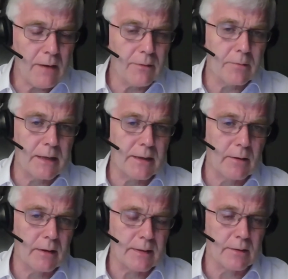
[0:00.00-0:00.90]
if it went
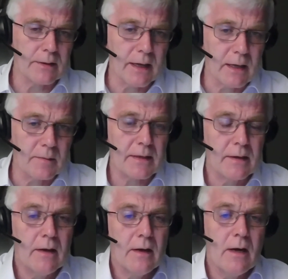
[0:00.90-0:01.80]
down at certain times.
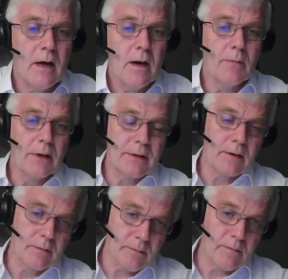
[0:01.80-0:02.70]
But
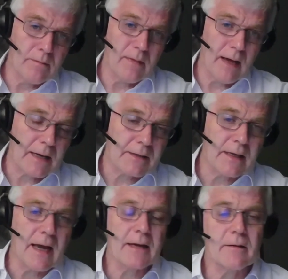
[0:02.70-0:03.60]
they're
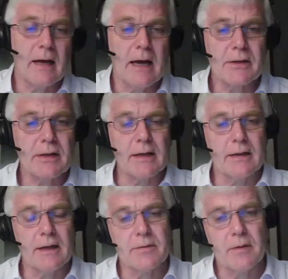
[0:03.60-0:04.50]
actually actioning
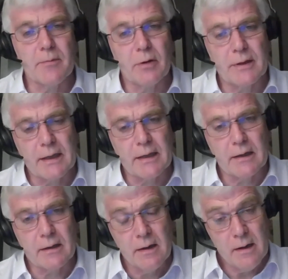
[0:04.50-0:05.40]
in that way, putting in
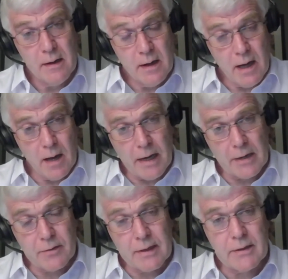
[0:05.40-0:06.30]
a
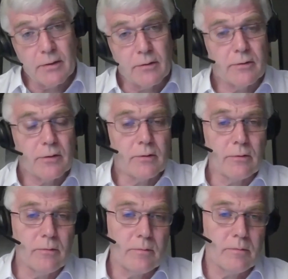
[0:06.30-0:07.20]
battery
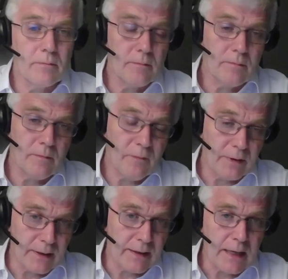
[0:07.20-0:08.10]
for
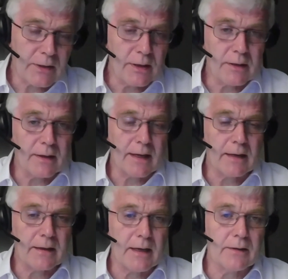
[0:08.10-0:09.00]
the connection that they
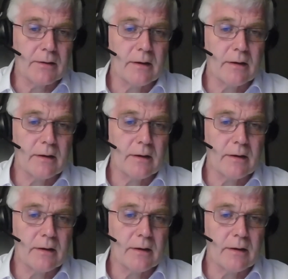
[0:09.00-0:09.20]
can't get.